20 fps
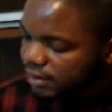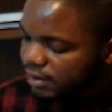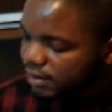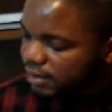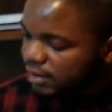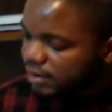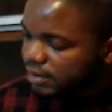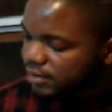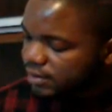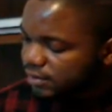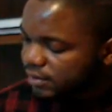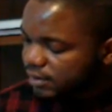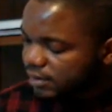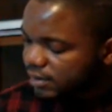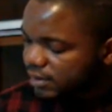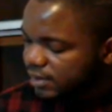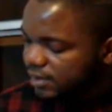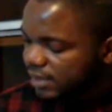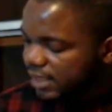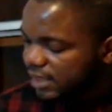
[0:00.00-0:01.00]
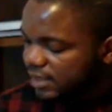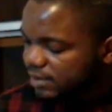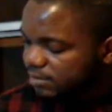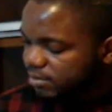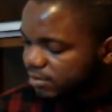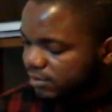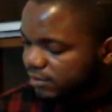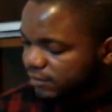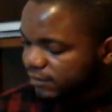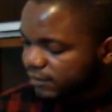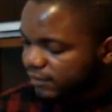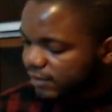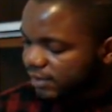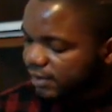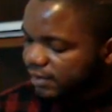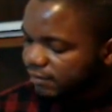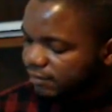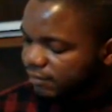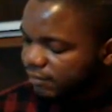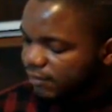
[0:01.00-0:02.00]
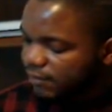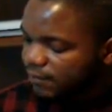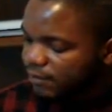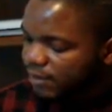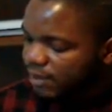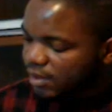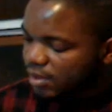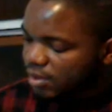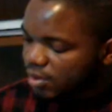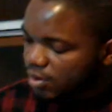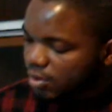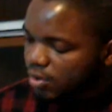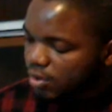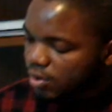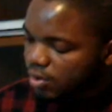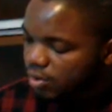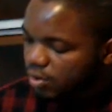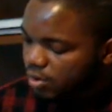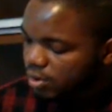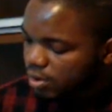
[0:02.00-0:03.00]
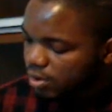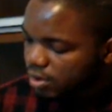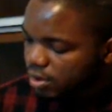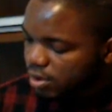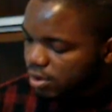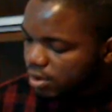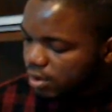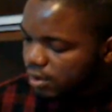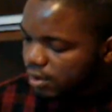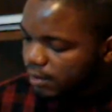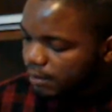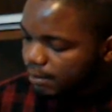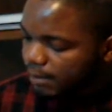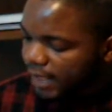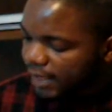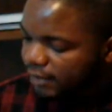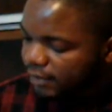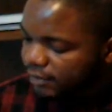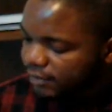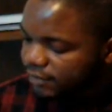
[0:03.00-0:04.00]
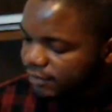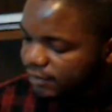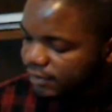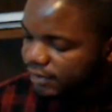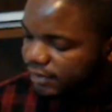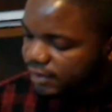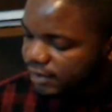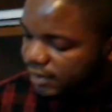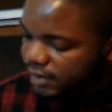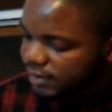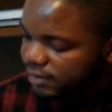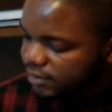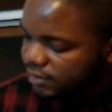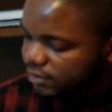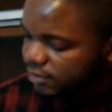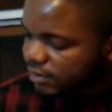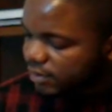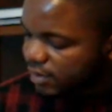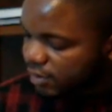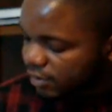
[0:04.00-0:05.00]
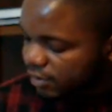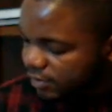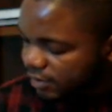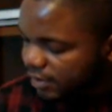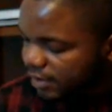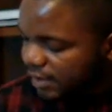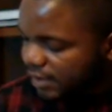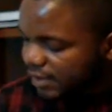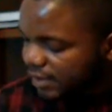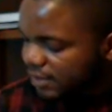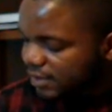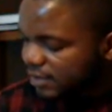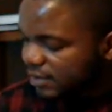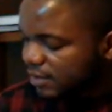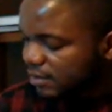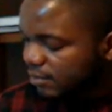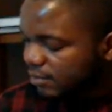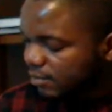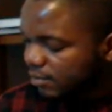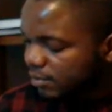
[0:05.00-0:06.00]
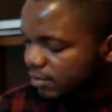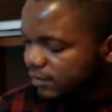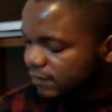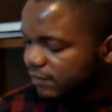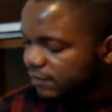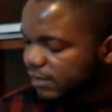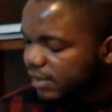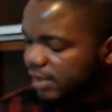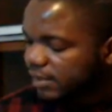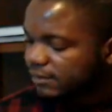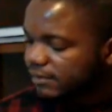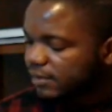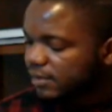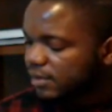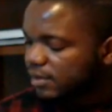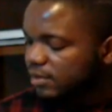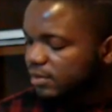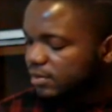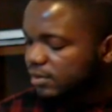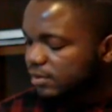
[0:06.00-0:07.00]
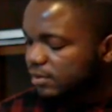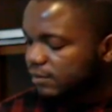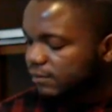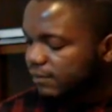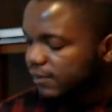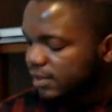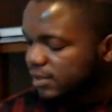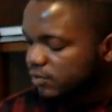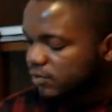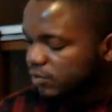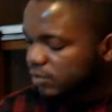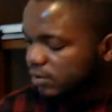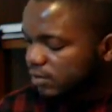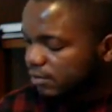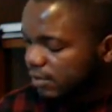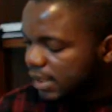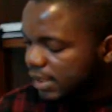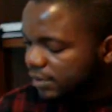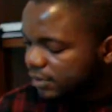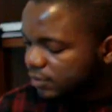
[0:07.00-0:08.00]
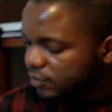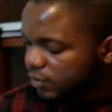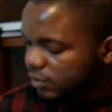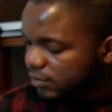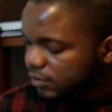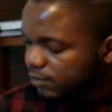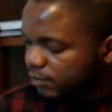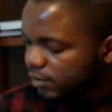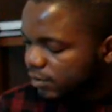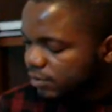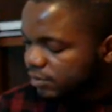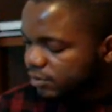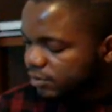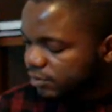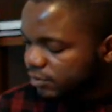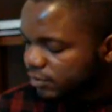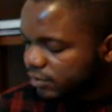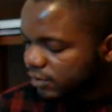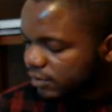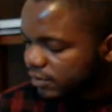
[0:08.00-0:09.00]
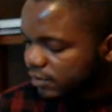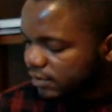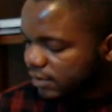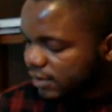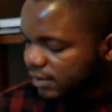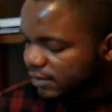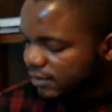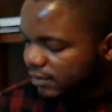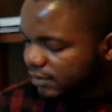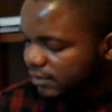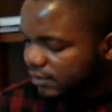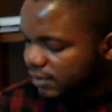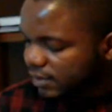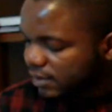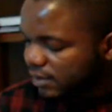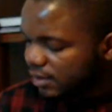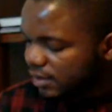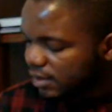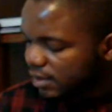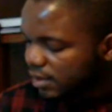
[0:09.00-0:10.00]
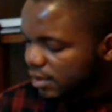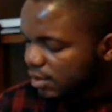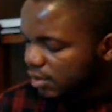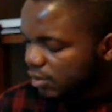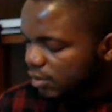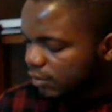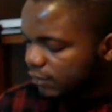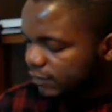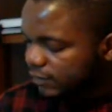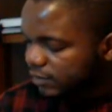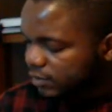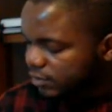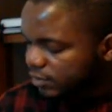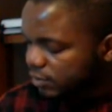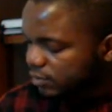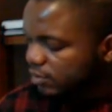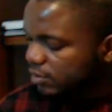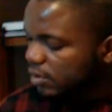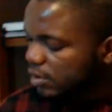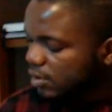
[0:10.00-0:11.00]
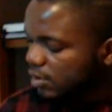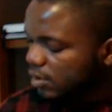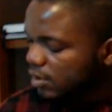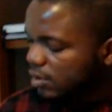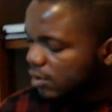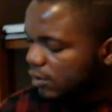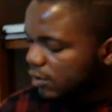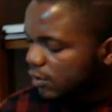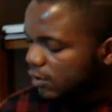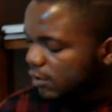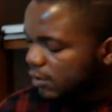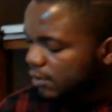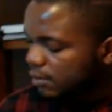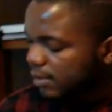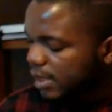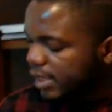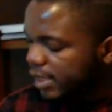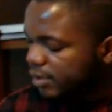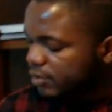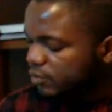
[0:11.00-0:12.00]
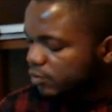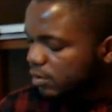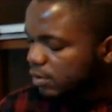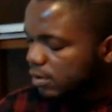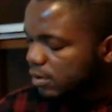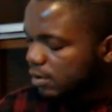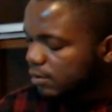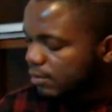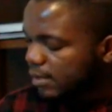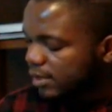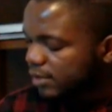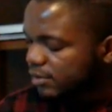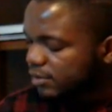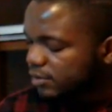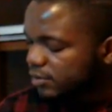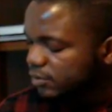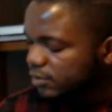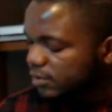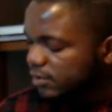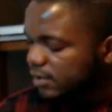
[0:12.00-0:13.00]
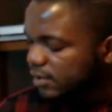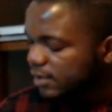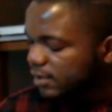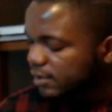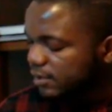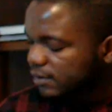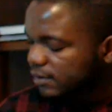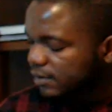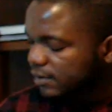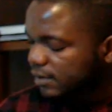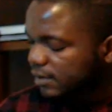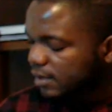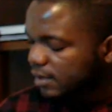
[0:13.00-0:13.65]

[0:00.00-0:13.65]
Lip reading: into this x plus 5 or minus 3 into the other x plus 5. So the first one, minus 1 plus root 33 over 2, or minus 1 minus root 33